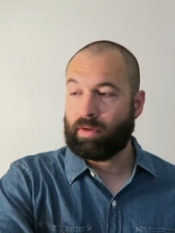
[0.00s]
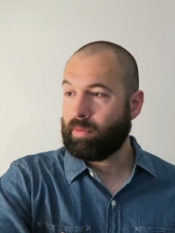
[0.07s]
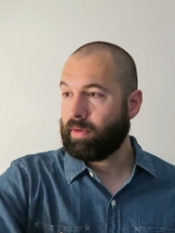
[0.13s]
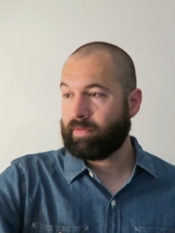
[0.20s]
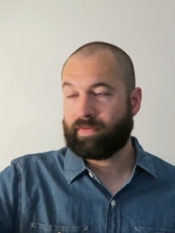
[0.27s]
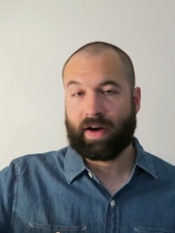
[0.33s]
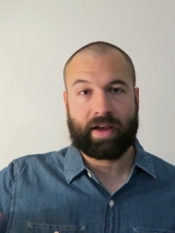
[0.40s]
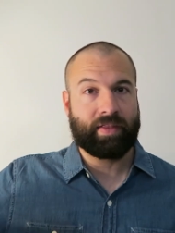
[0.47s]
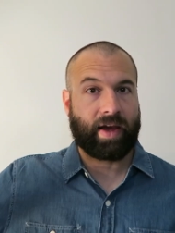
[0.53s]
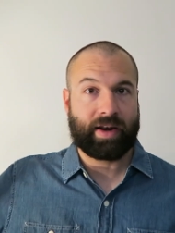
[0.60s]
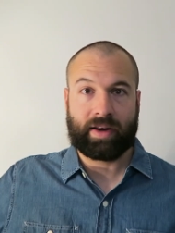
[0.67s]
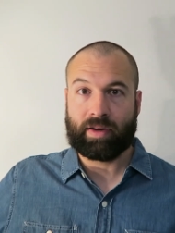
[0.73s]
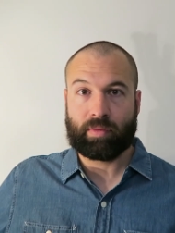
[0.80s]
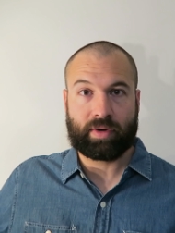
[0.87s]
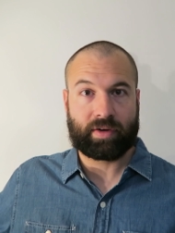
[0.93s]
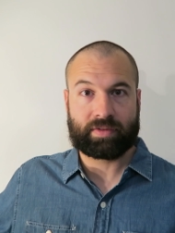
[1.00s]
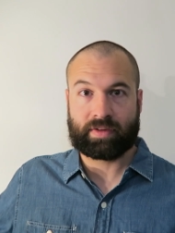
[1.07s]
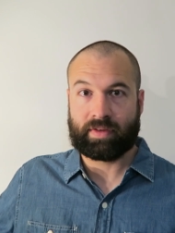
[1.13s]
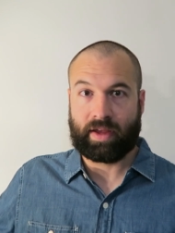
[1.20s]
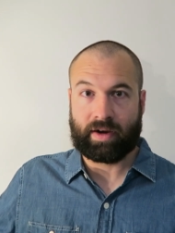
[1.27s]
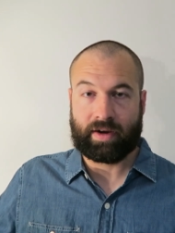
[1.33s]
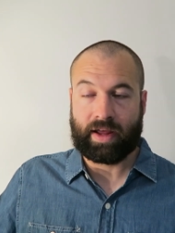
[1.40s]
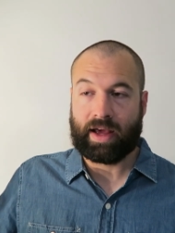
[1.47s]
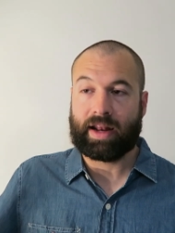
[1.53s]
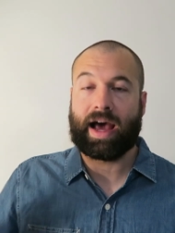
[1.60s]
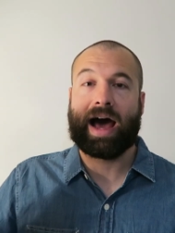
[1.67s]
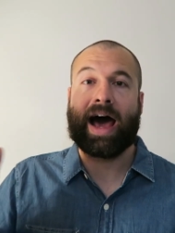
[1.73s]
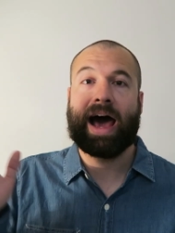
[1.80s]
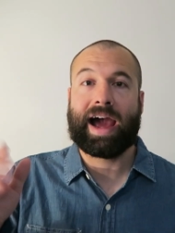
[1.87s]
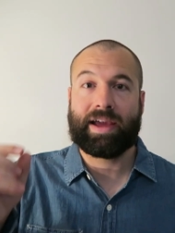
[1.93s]
You won't find that anywhere else on the
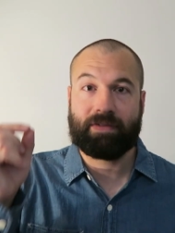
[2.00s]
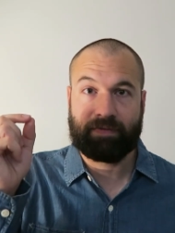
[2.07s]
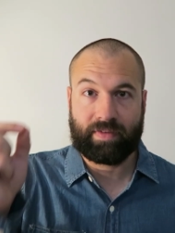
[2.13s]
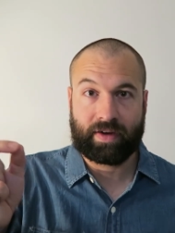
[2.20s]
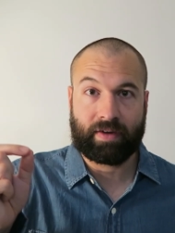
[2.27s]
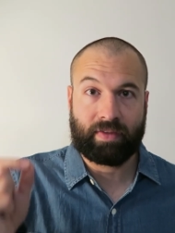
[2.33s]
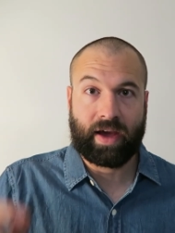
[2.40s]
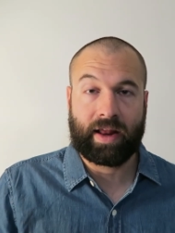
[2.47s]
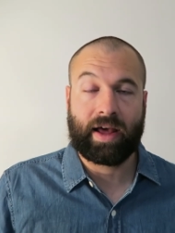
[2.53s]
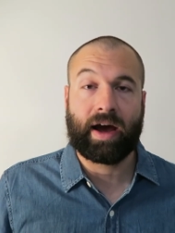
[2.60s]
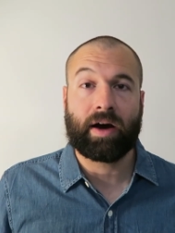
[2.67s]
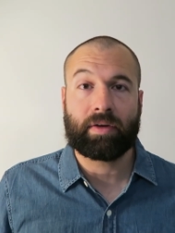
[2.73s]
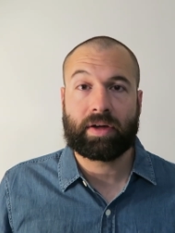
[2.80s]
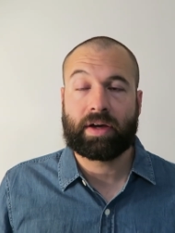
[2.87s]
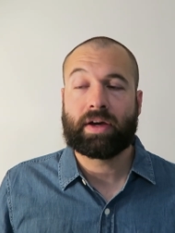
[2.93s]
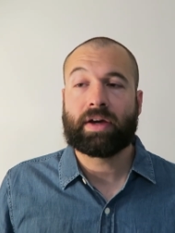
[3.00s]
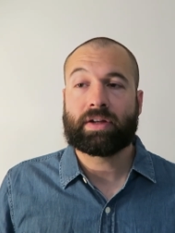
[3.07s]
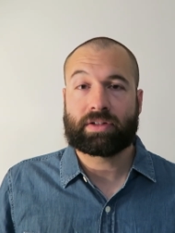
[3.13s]
internet. I figured that out.